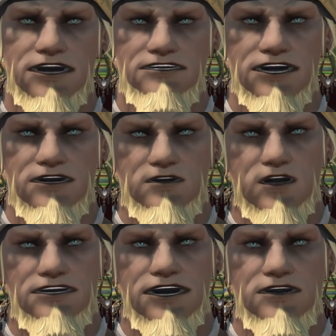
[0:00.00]

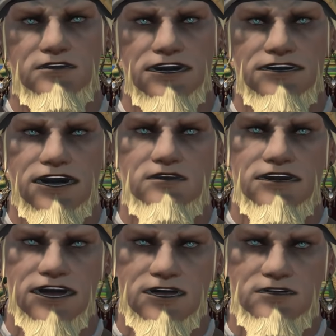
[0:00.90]
more mundane
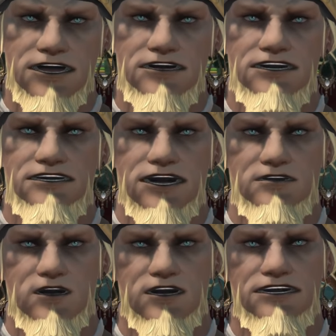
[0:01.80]

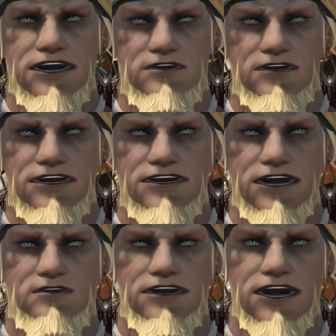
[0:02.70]
investigations into a
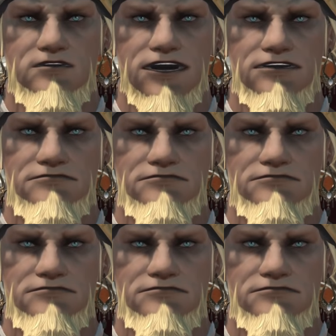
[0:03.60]
corrupt Thavnairian